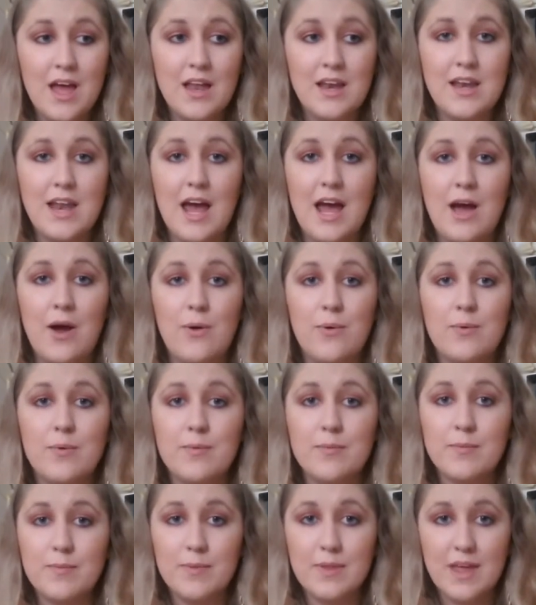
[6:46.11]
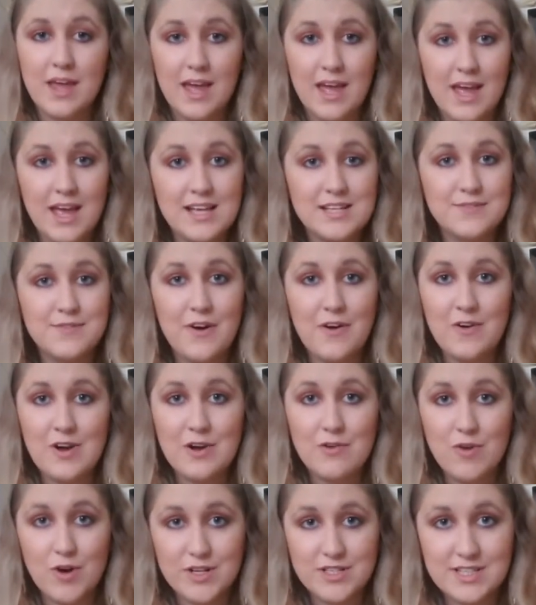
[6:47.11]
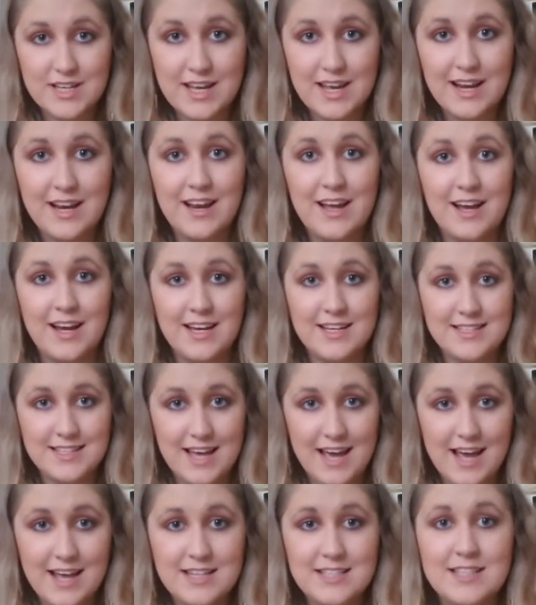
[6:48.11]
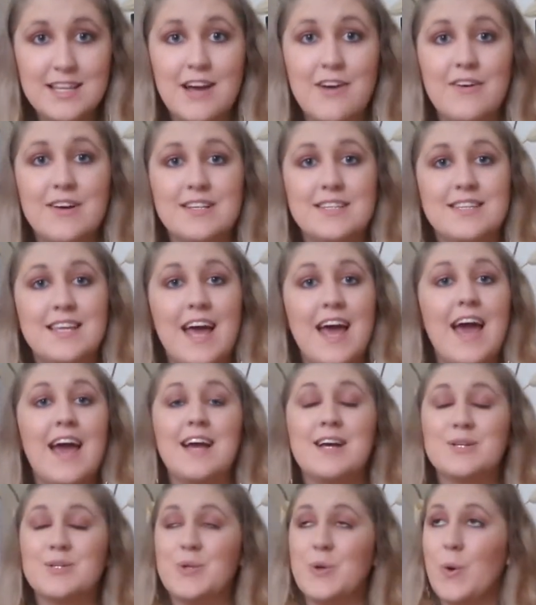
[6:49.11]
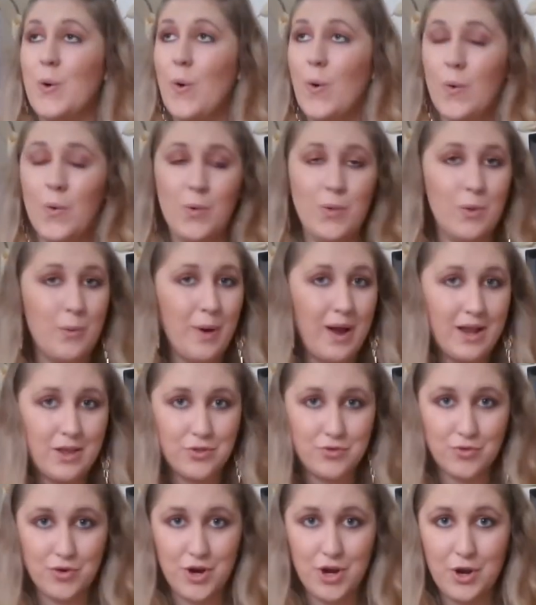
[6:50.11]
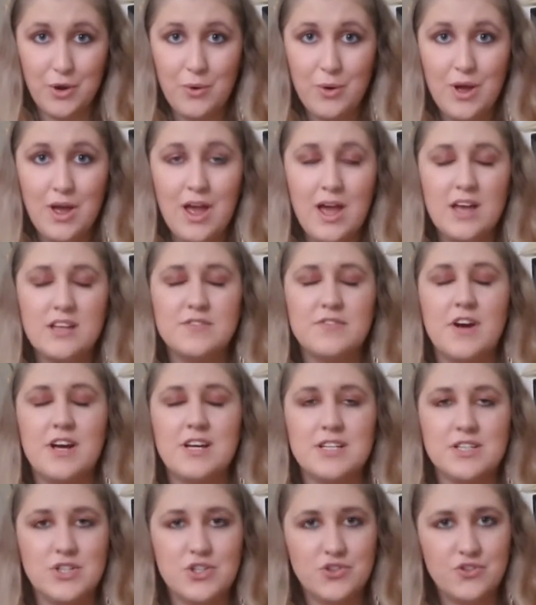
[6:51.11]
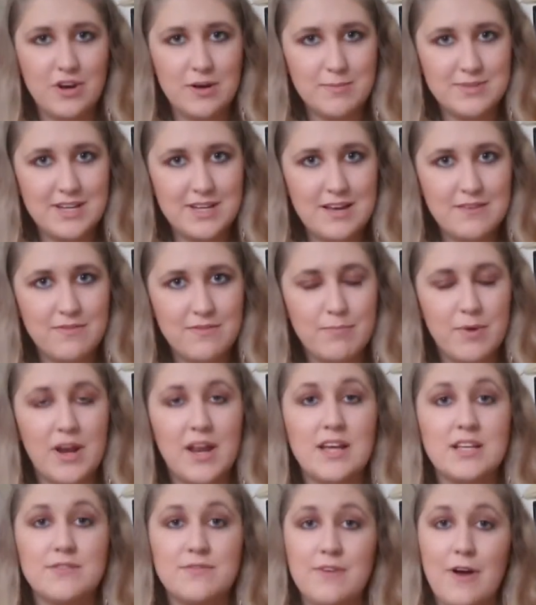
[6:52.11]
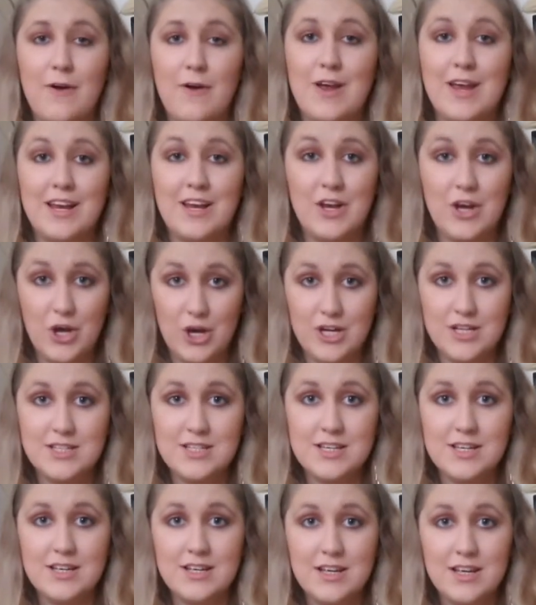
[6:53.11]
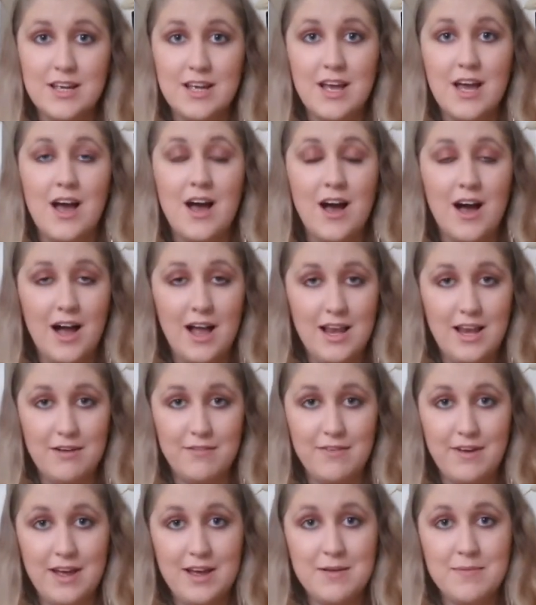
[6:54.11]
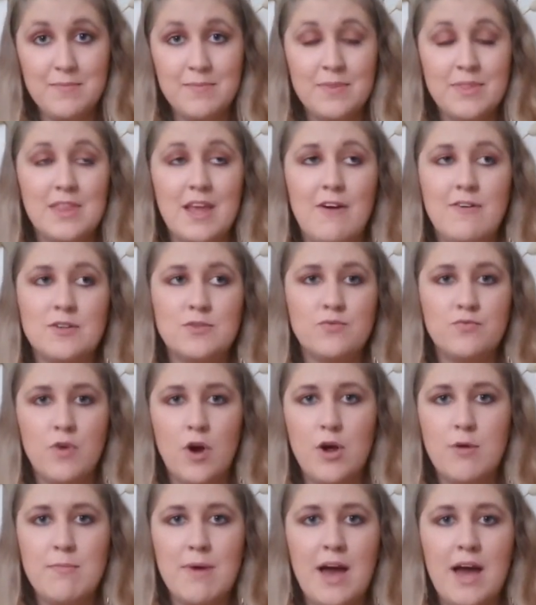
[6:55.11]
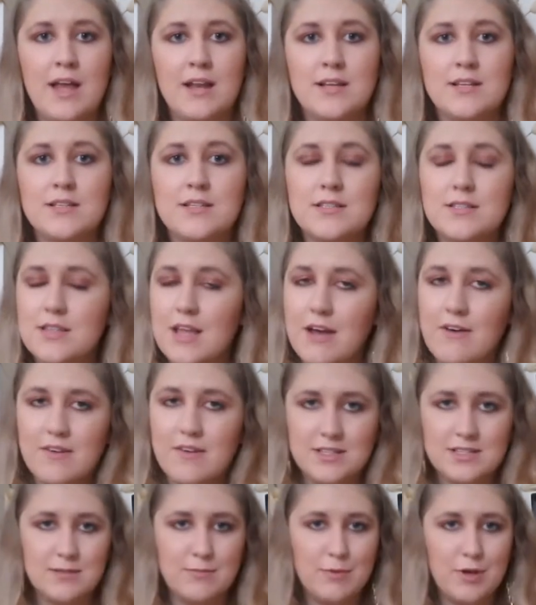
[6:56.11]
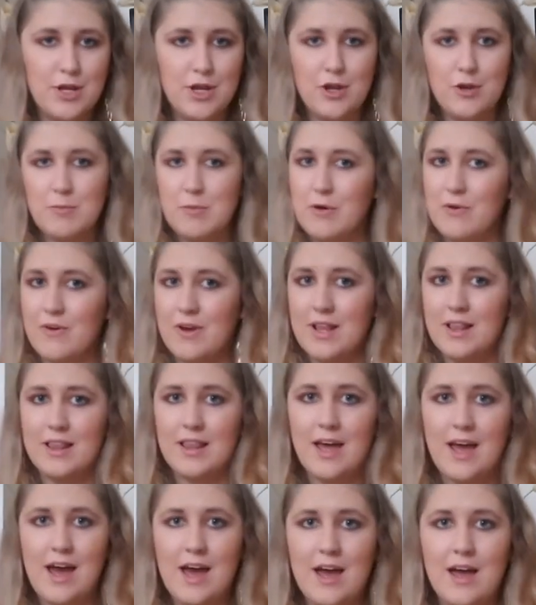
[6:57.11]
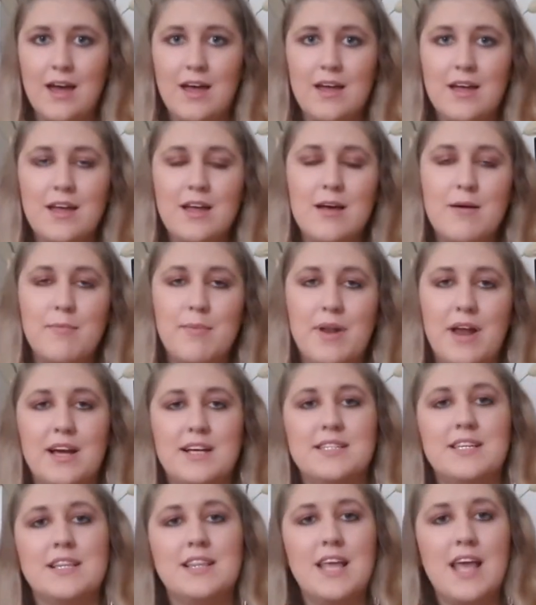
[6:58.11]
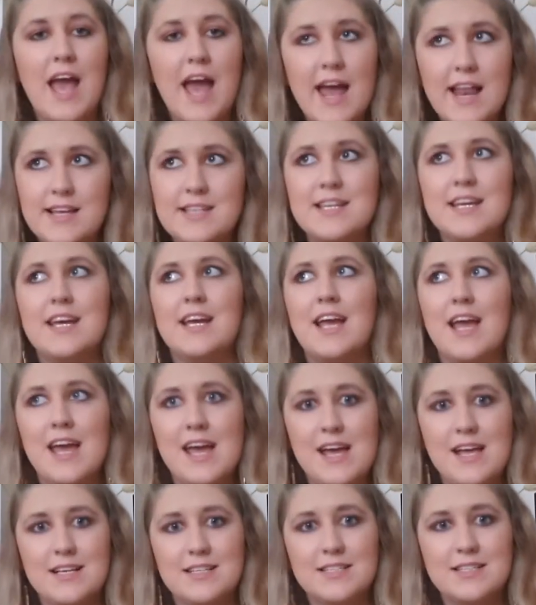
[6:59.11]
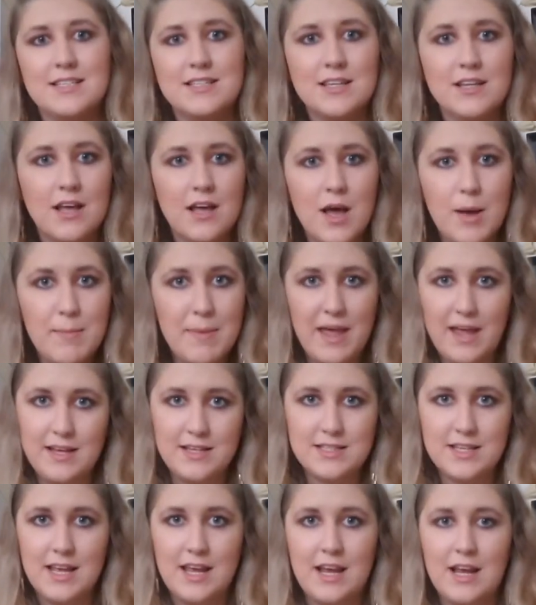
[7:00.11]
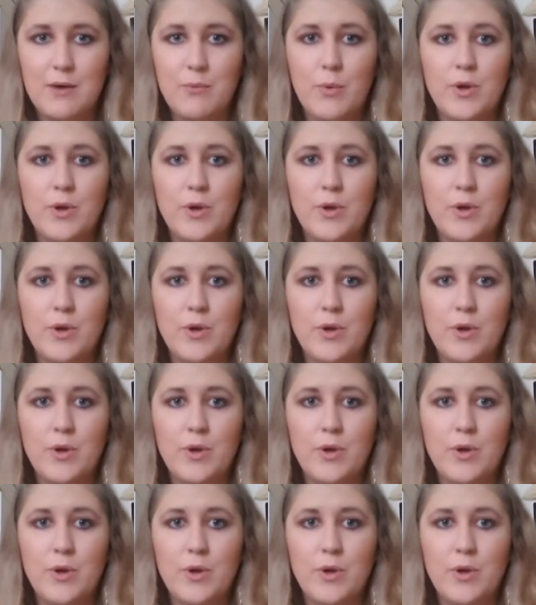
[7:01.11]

Now, it is very erotic. Like I said, there is sex all the way through. It's very descriptive, but it is very good. I love it. There is romance, there is some humour in there, but like I said, the ending is amazing.